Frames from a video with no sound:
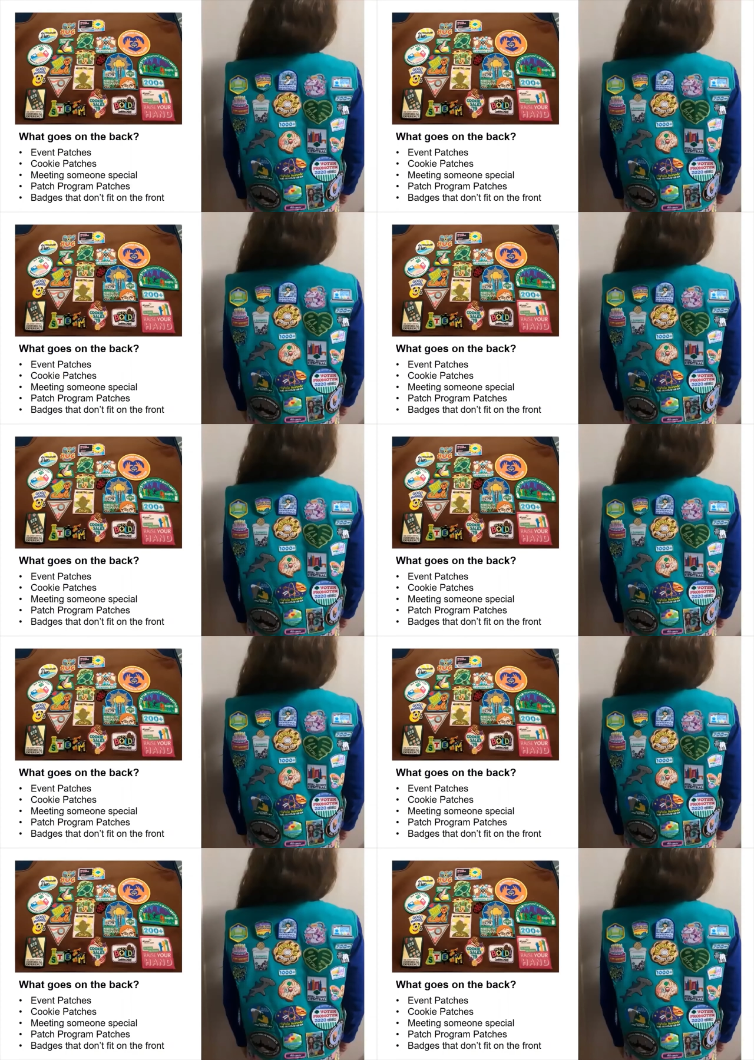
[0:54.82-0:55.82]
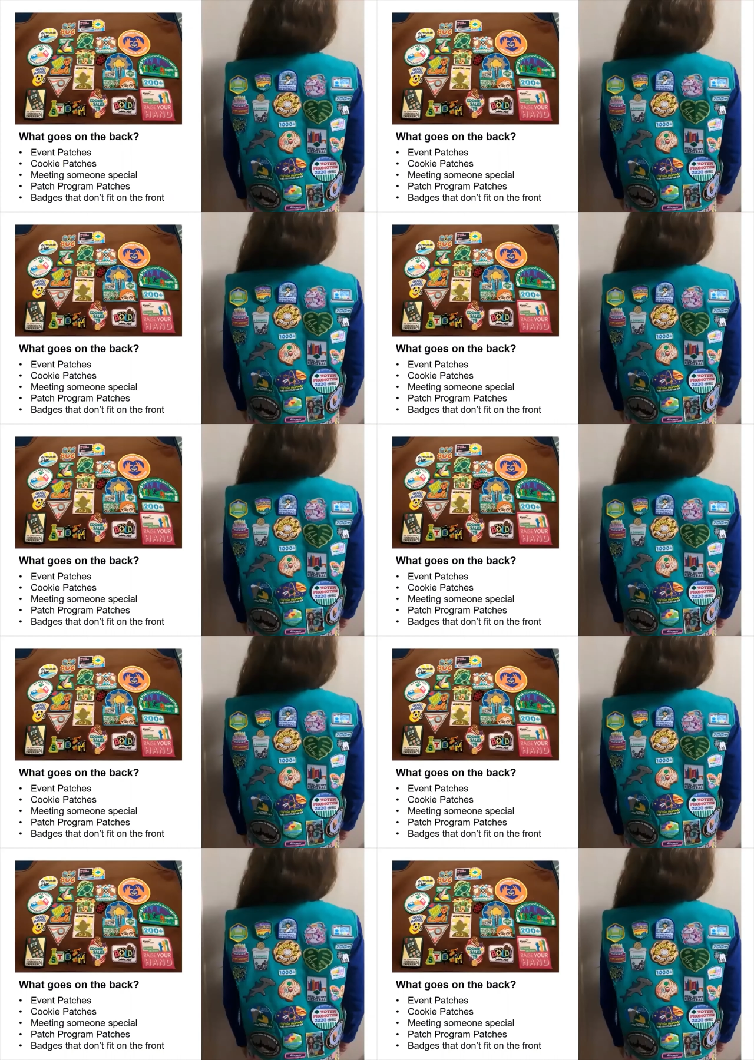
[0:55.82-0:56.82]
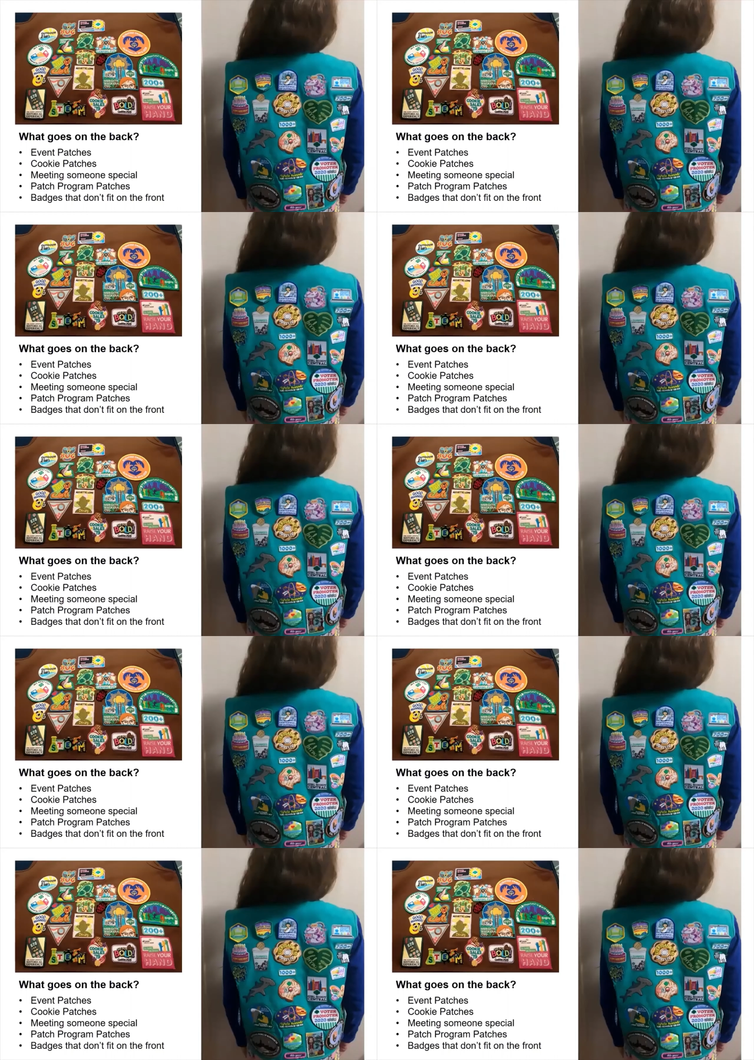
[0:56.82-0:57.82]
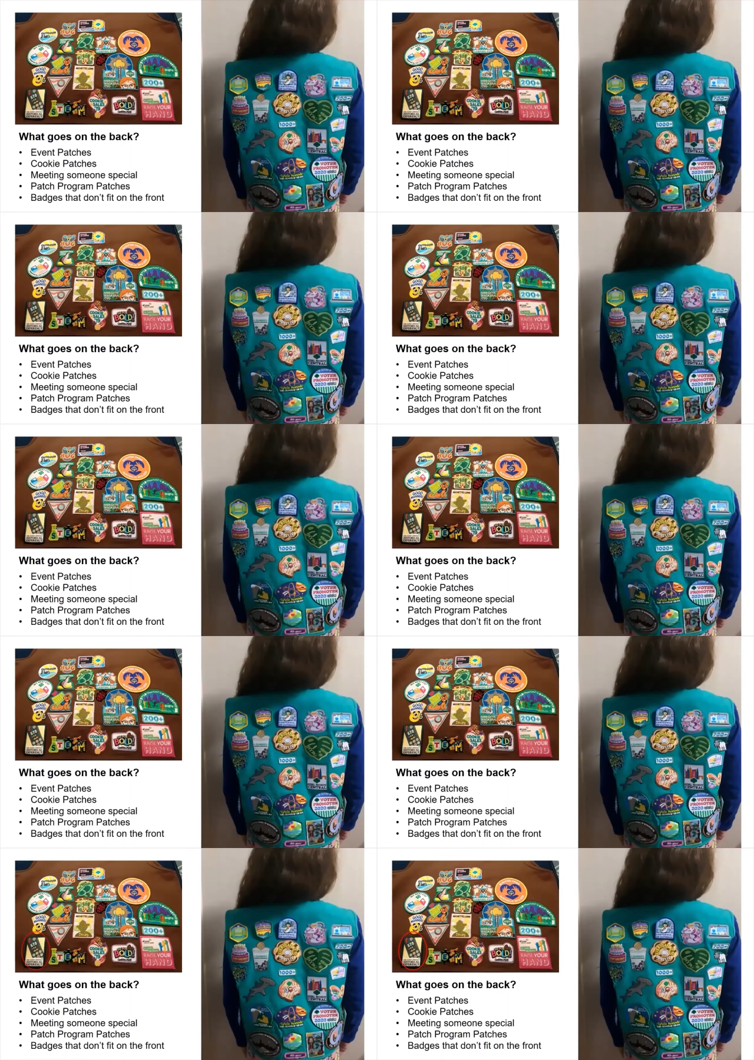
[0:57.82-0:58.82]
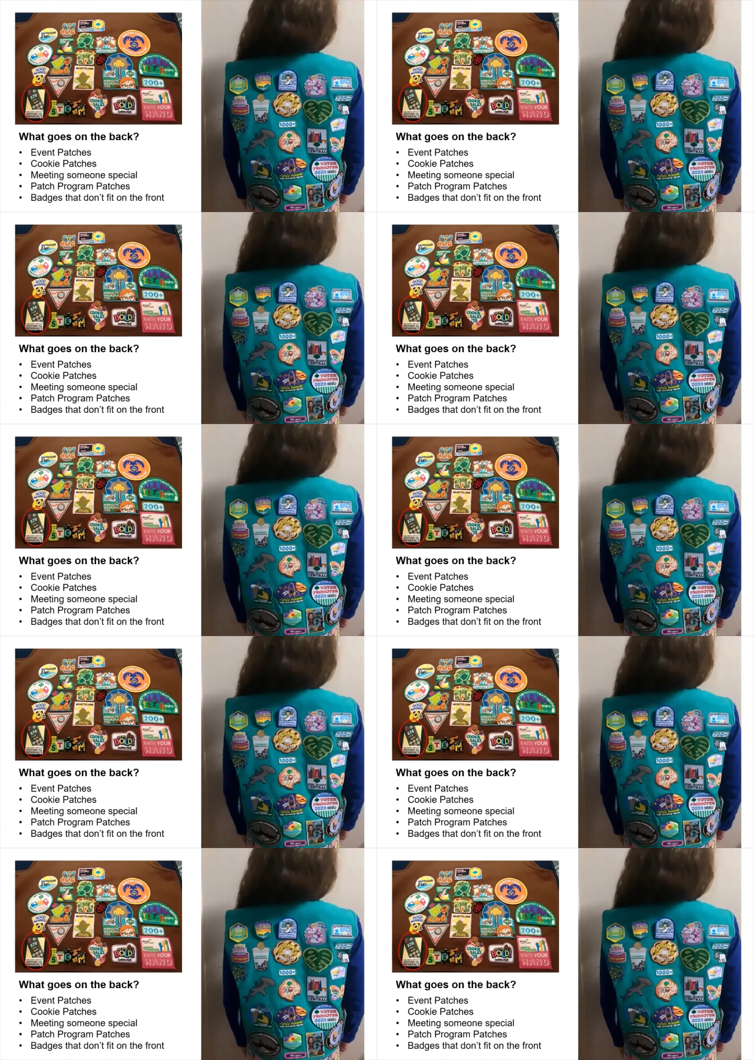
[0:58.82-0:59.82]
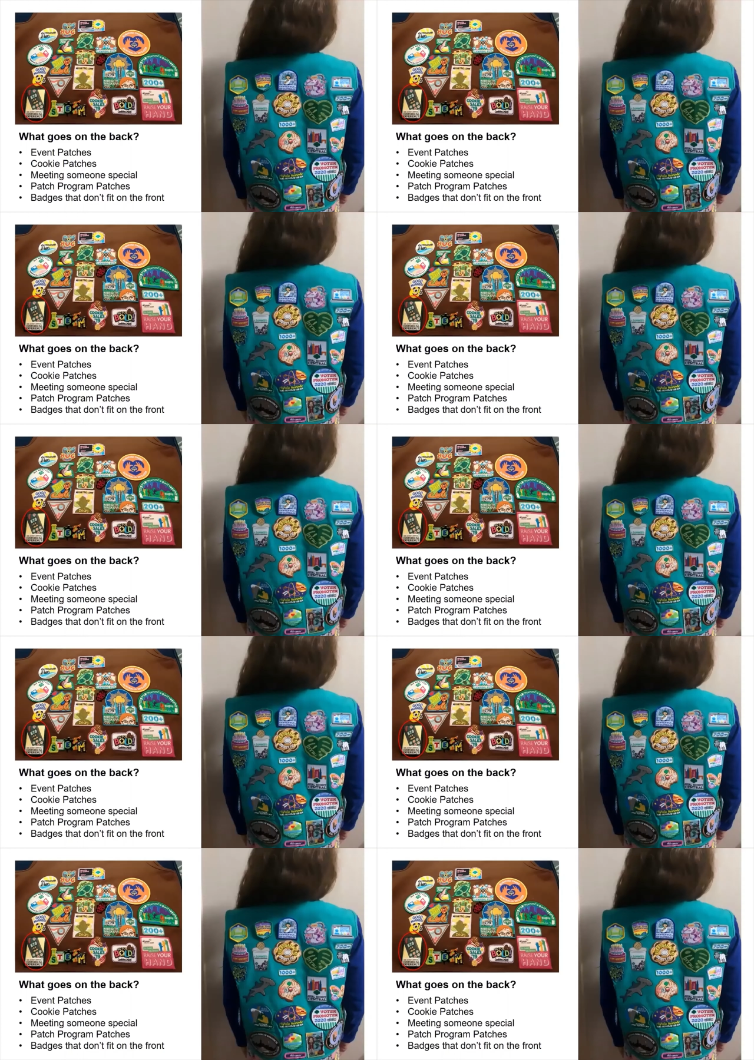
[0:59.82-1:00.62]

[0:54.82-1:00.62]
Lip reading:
No face is visible, so there are no lips to read.